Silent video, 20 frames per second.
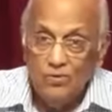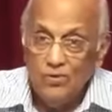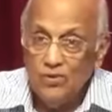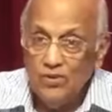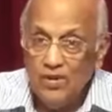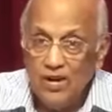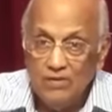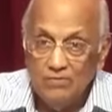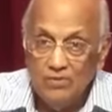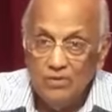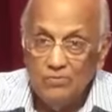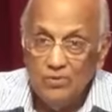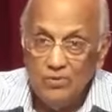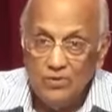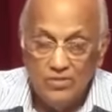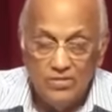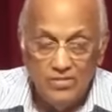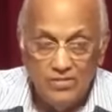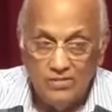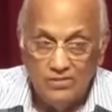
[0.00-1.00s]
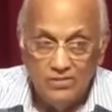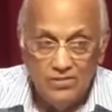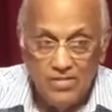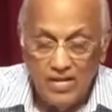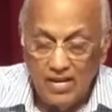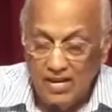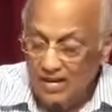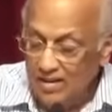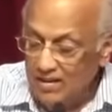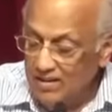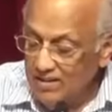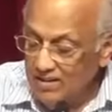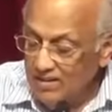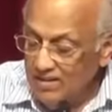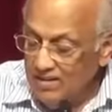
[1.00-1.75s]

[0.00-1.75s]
won't have the boldness to say